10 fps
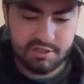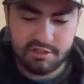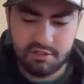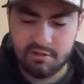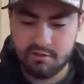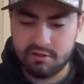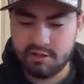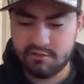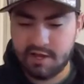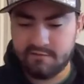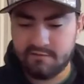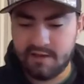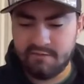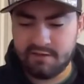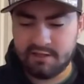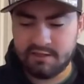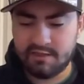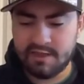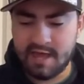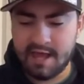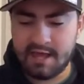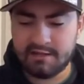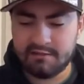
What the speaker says: good. So I have to have it like that.